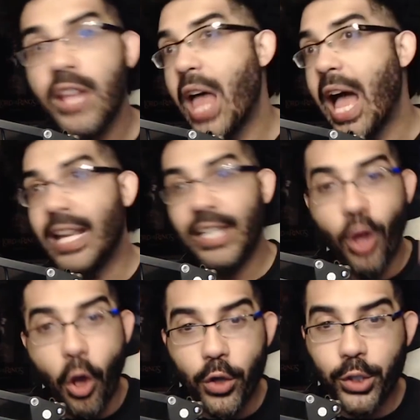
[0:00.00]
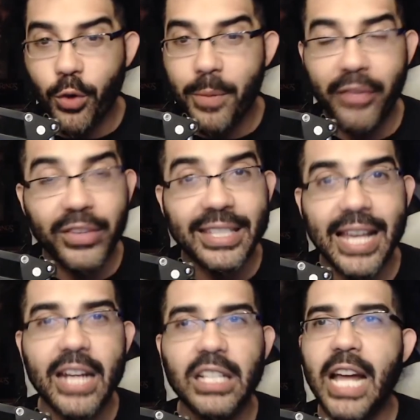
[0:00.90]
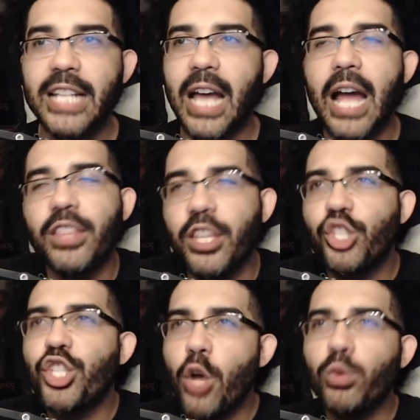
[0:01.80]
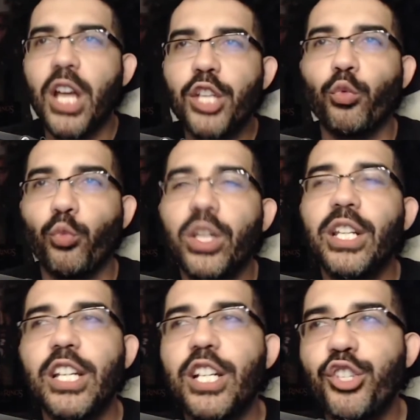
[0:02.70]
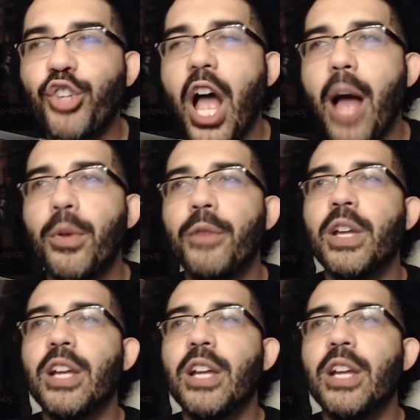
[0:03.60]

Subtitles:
The idea also about the satellites. The show does a really good job of